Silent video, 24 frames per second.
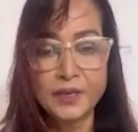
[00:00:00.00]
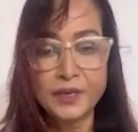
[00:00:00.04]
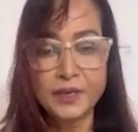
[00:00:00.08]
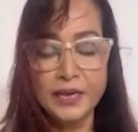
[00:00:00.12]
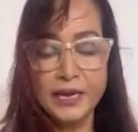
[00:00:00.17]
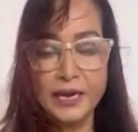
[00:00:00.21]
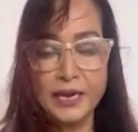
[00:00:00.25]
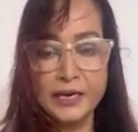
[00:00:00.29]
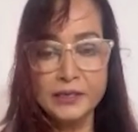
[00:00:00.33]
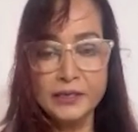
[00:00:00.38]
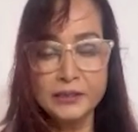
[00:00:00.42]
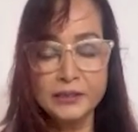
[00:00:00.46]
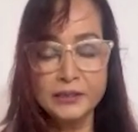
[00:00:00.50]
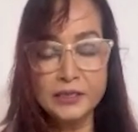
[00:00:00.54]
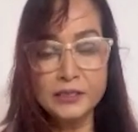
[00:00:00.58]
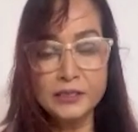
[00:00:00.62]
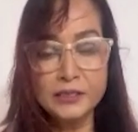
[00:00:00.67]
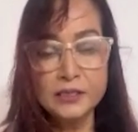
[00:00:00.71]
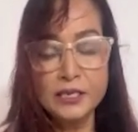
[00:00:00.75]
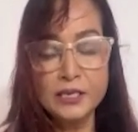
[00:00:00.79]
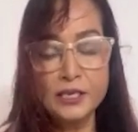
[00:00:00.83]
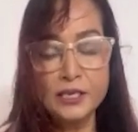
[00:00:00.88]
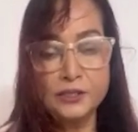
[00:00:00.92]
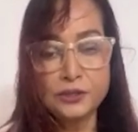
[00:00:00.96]
And
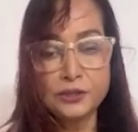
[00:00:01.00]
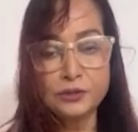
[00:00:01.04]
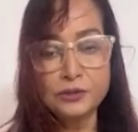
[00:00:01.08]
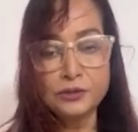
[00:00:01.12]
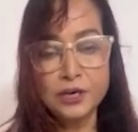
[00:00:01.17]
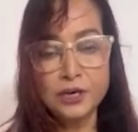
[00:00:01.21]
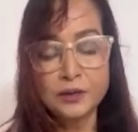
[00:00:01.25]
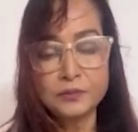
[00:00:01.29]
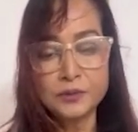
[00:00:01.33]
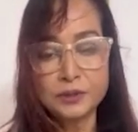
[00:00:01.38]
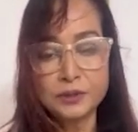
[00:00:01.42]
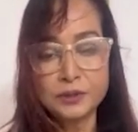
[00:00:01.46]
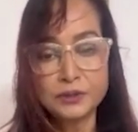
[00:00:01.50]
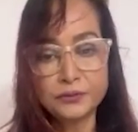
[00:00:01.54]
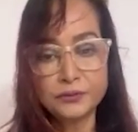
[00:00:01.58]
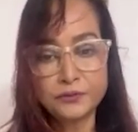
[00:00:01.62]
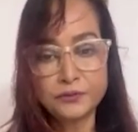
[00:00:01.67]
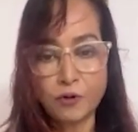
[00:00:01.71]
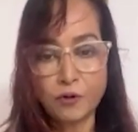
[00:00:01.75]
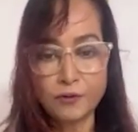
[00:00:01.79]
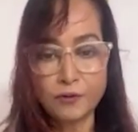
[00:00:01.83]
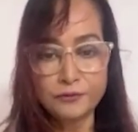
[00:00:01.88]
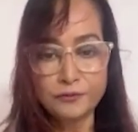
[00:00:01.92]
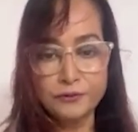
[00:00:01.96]
this needs to come to the
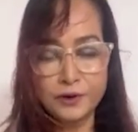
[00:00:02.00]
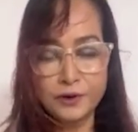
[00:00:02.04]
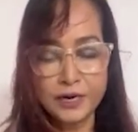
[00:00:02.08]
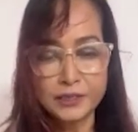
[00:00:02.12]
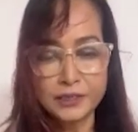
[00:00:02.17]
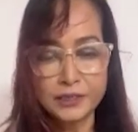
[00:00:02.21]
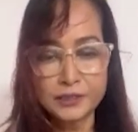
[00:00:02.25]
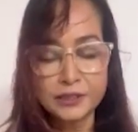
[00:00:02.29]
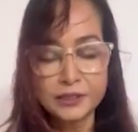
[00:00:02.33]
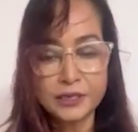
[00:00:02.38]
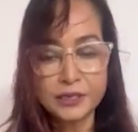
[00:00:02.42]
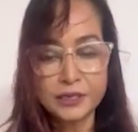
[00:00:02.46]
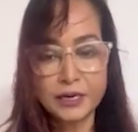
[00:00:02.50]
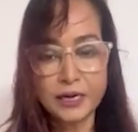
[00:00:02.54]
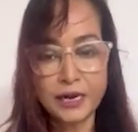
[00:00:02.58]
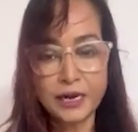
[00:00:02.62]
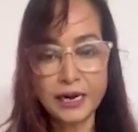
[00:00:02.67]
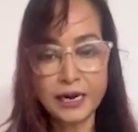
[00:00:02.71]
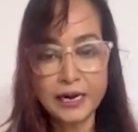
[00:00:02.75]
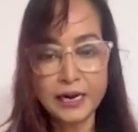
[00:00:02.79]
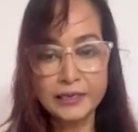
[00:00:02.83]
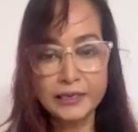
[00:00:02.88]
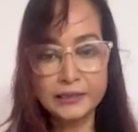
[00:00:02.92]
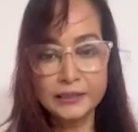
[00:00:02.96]
forefront.
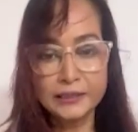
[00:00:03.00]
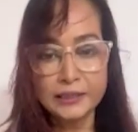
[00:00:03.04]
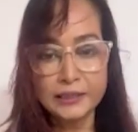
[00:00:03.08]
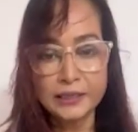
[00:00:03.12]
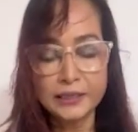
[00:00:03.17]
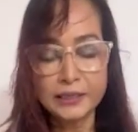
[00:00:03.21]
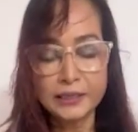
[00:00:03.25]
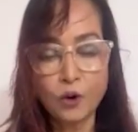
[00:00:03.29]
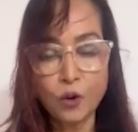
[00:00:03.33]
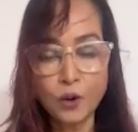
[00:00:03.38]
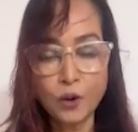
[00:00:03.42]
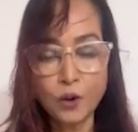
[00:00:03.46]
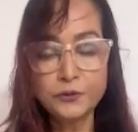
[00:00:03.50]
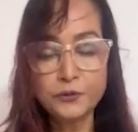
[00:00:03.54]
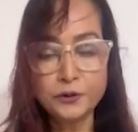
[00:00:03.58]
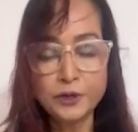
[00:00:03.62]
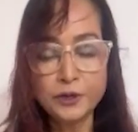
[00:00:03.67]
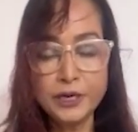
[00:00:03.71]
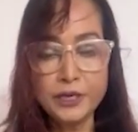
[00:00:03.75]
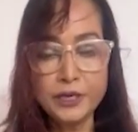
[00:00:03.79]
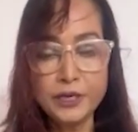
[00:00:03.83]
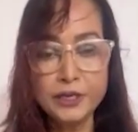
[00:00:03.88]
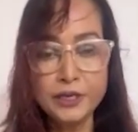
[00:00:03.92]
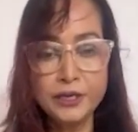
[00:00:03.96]
And
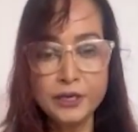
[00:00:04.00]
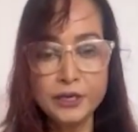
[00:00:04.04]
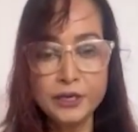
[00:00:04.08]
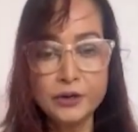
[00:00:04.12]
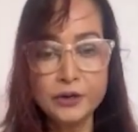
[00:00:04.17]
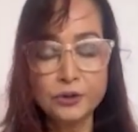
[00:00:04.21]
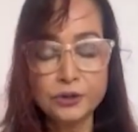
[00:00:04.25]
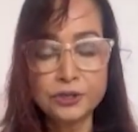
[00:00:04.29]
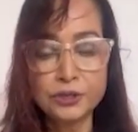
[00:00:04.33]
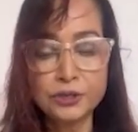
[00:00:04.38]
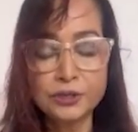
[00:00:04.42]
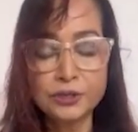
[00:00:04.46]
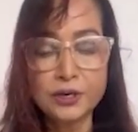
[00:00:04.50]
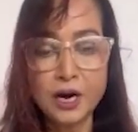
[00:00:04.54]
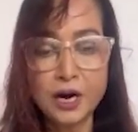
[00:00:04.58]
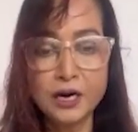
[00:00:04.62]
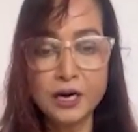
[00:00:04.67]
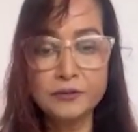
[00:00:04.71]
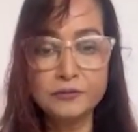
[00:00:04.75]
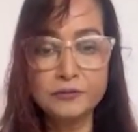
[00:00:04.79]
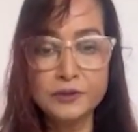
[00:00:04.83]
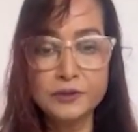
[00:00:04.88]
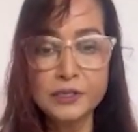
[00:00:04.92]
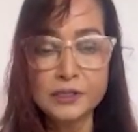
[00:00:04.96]
hopefully, the Ocean
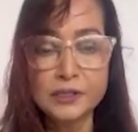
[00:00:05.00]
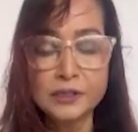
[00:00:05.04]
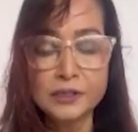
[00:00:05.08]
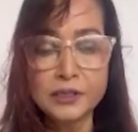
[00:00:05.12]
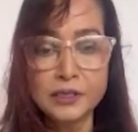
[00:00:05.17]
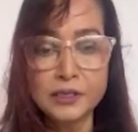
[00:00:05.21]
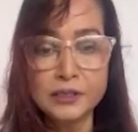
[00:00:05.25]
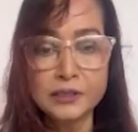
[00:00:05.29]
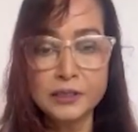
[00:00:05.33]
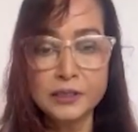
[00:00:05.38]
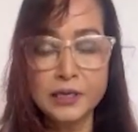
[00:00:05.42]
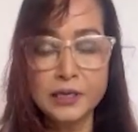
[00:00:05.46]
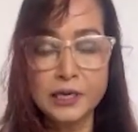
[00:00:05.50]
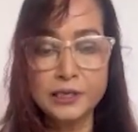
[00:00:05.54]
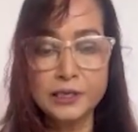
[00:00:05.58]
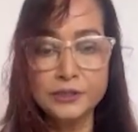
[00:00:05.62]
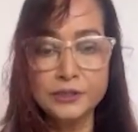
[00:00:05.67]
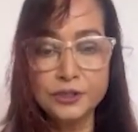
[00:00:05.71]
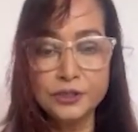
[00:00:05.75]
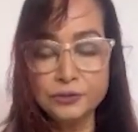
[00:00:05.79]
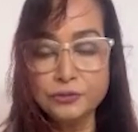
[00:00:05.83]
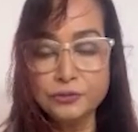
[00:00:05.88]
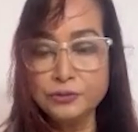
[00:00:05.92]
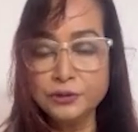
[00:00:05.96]
Conference in
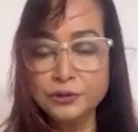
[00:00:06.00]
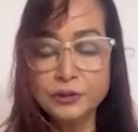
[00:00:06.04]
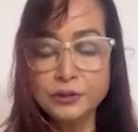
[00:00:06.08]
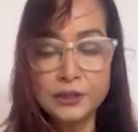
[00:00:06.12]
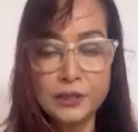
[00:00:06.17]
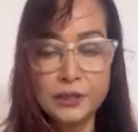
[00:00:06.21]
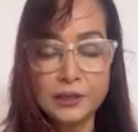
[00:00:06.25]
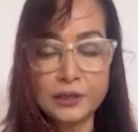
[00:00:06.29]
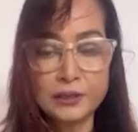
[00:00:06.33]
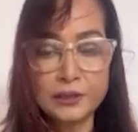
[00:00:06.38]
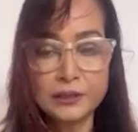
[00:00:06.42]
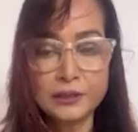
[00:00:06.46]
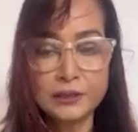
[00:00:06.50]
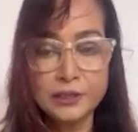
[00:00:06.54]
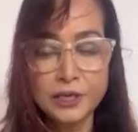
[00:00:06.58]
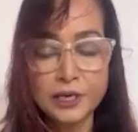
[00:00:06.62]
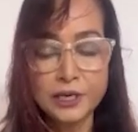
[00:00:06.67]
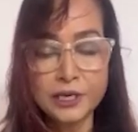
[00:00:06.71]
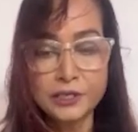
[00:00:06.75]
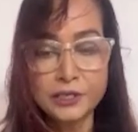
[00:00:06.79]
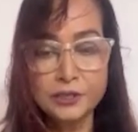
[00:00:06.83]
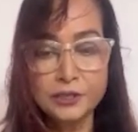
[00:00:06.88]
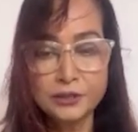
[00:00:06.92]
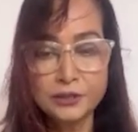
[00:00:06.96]
June
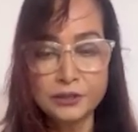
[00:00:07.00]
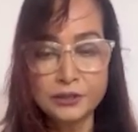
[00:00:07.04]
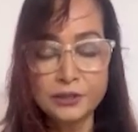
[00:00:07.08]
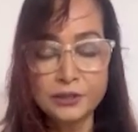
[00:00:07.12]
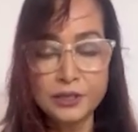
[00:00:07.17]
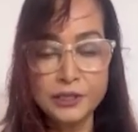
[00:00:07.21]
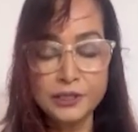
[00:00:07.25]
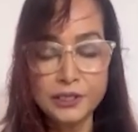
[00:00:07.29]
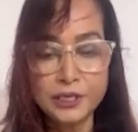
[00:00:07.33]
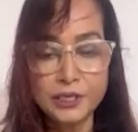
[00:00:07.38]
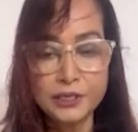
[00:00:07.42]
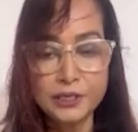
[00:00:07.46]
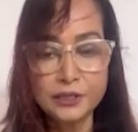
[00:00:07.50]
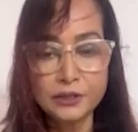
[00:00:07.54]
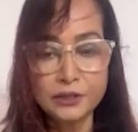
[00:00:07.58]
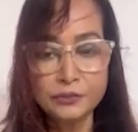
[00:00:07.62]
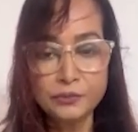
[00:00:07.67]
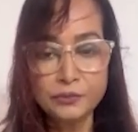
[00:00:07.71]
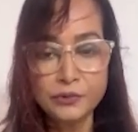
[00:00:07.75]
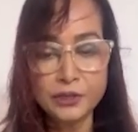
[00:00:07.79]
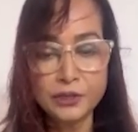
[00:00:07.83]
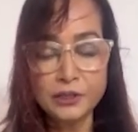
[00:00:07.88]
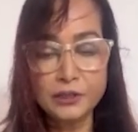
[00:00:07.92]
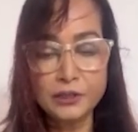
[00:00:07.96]
3rd to the
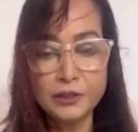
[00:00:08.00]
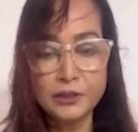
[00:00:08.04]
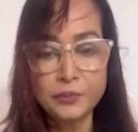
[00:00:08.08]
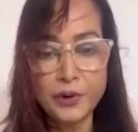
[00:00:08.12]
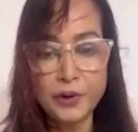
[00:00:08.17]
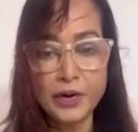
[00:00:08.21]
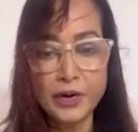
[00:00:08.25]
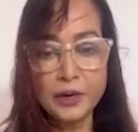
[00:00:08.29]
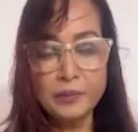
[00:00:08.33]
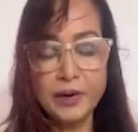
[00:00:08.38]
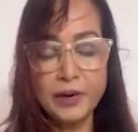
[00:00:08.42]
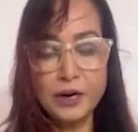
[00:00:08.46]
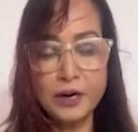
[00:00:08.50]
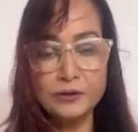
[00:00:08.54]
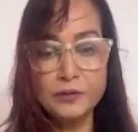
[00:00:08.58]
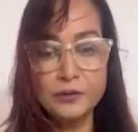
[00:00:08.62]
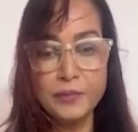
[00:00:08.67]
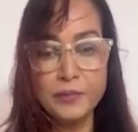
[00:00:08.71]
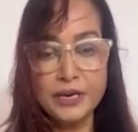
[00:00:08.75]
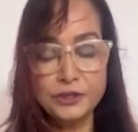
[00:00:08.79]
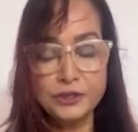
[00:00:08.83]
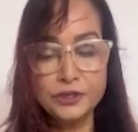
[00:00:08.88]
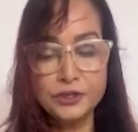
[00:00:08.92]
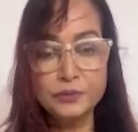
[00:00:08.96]
13th will bring about
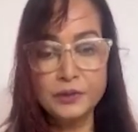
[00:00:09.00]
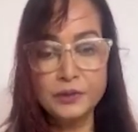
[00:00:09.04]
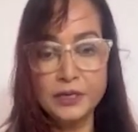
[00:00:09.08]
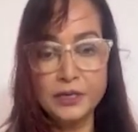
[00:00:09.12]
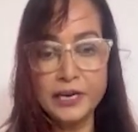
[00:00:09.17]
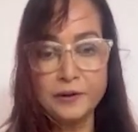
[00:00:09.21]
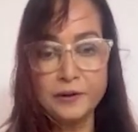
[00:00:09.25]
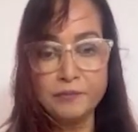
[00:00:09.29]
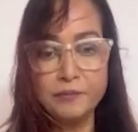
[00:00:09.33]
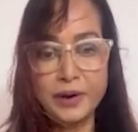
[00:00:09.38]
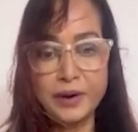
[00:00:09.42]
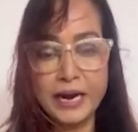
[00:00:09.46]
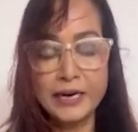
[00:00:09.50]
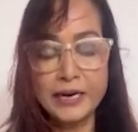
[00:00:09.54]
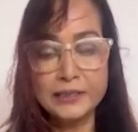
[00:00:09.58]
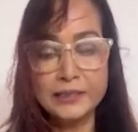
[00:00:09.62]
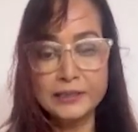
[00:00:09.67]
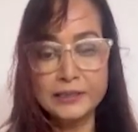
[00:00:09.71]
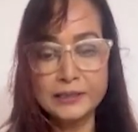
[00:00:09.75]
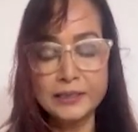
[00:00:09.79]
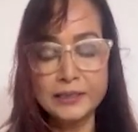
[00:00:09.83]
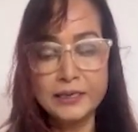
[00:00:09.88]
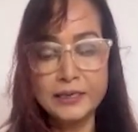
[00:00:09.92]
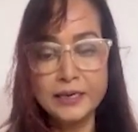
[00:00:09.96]
measurable
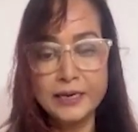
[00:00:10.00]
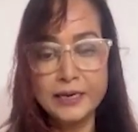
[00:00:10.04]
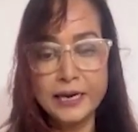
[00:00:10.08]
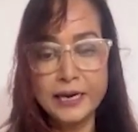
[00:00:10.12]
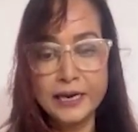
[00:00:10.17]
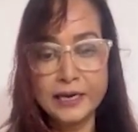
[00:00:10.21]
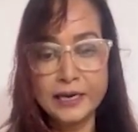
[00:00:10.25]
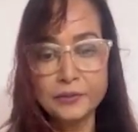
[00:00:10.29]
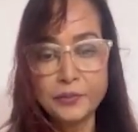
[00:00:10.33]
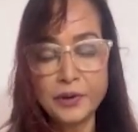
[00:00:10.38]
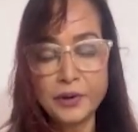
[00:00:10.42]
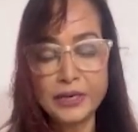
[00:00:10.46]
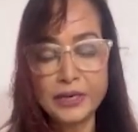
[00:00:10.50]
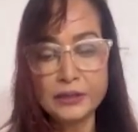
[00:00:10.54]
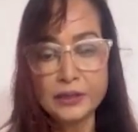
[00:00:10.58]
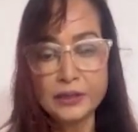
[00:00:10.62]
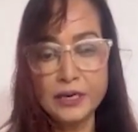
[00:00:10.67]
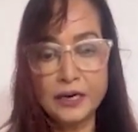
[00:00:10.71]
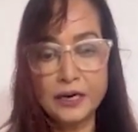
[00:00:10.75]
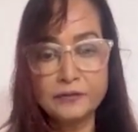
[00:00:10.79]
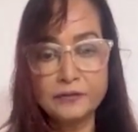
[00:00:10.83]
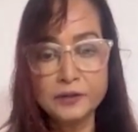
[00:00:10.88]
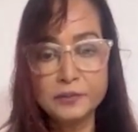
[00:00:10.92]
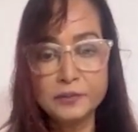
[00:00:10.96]
impact and bring the
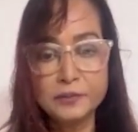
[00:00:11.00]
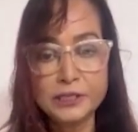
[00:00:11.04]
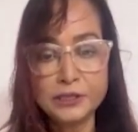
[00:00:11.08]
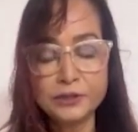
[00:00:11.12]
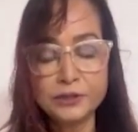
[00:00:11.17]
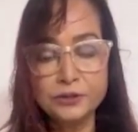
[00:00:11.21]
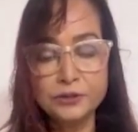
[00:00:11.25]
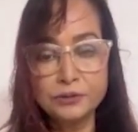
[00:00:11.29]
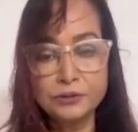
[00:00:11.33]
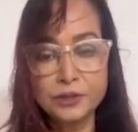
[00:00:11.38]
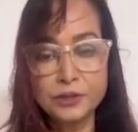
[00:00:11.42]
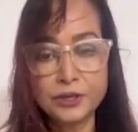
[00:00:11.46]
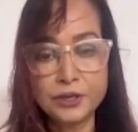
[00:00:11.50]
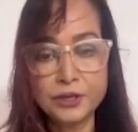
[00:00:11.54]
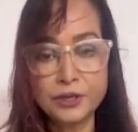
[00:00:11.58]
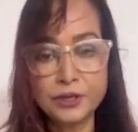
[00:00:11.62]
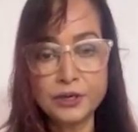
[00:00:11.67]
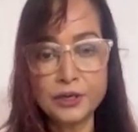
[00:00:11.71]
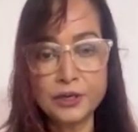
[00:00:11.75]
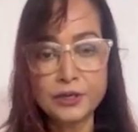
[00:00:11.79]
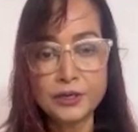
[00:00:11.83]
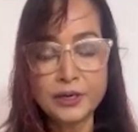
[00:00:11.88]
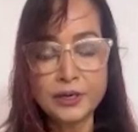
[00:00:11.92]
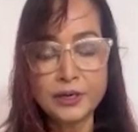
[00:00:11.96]
government to
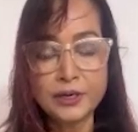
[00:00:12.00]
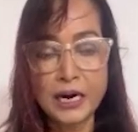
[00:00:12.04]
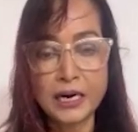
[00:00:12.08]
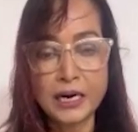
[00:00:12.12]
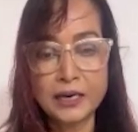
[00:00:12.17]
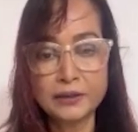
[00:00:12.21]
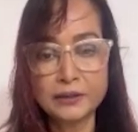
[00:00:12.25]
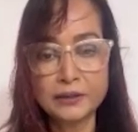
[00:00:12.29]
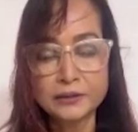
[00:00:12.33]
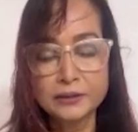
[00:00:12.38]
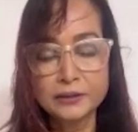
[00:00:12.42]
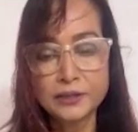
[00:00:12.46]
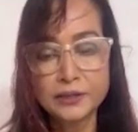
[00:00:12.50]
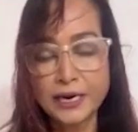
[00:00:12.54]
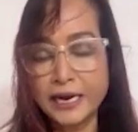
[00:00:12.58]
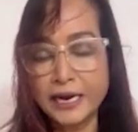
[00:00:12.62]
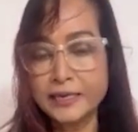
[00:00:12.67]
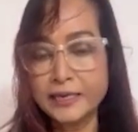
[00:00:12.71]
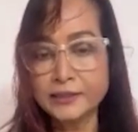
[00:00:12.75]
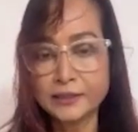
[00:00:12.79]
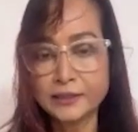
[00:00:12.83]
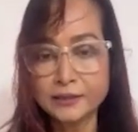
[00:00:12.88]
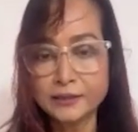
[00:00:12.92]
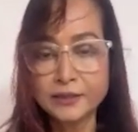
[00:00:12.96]
hear our
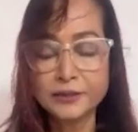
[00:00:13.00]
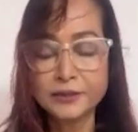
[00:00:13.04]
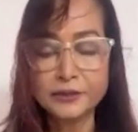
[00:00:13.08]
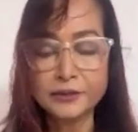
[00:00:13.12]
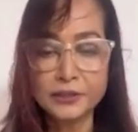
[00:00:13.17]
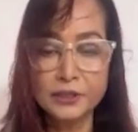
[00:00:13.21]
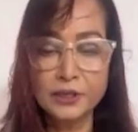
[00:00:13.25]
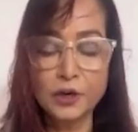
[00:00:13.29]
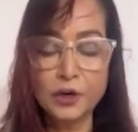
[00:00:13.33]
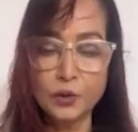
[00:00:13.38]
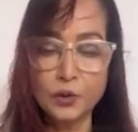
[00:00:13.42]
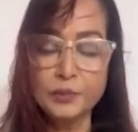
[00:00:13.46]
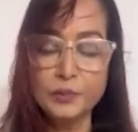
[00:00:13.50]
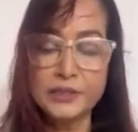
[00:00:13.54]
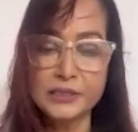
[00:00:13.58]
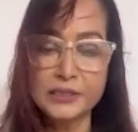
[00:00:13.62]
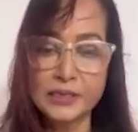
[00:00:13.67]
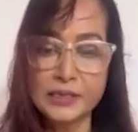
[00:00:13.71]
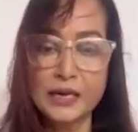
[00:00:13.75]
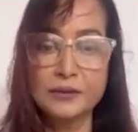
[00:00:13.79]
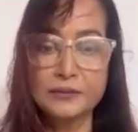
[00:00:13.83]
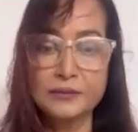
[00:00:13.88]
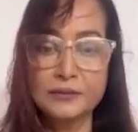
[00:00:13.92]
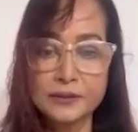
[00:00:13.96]
cries here in the global
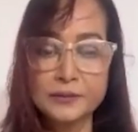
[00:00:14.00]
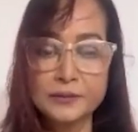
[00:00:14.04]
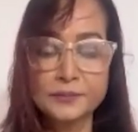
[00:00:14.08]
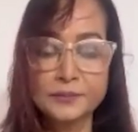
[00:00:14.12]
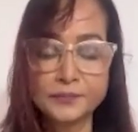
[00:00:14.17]
south.